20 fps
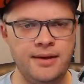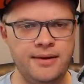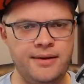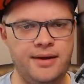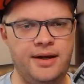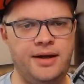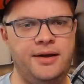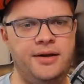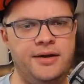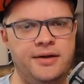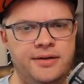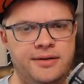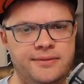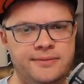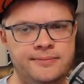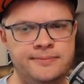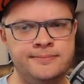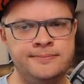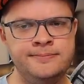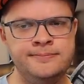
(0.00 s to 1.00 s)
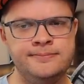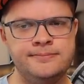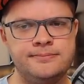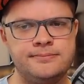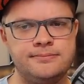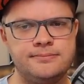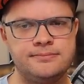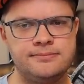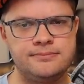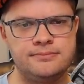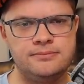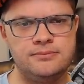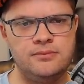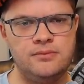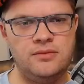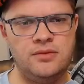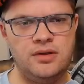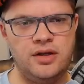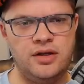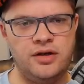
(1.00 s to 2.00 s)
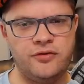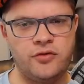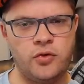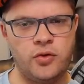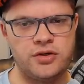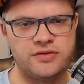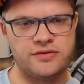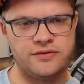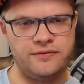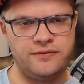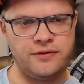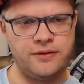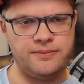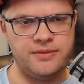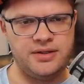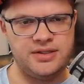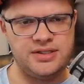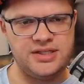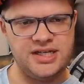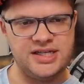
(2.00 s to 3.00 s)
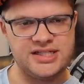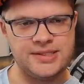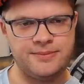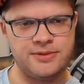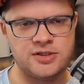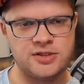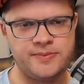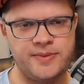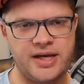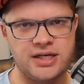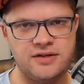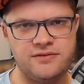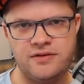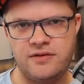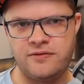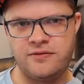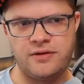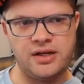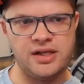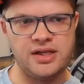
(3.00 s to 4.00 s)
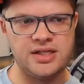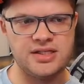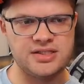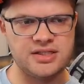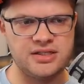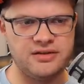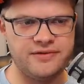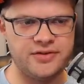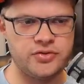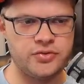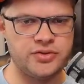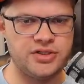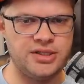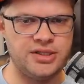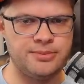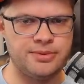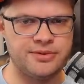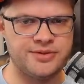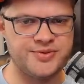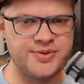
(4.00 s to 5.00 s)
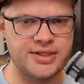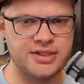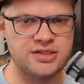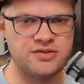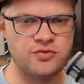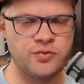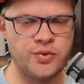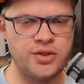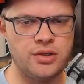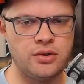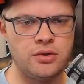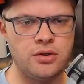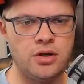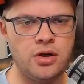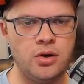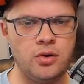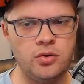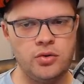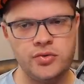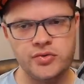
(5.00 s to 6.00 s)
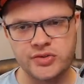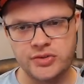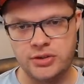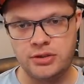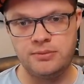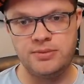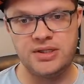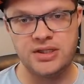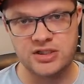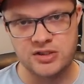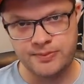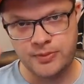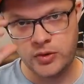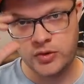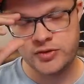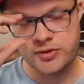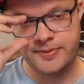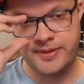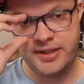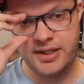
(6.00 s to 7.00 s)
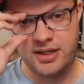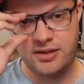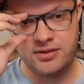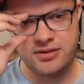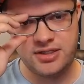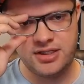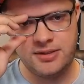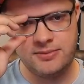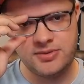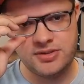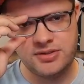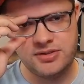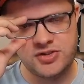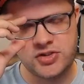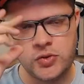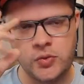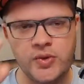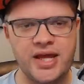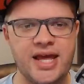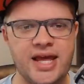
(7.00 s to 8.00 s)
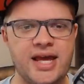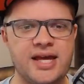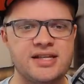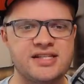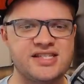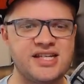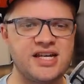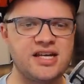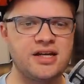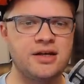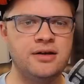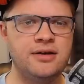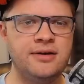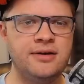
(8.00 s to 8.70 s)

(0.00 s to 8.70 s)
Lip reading: And of course, from the TSM perspective, and for any of these individual team perspectives, we don't know who's going to be exposed by the other teams. So we couldn't say,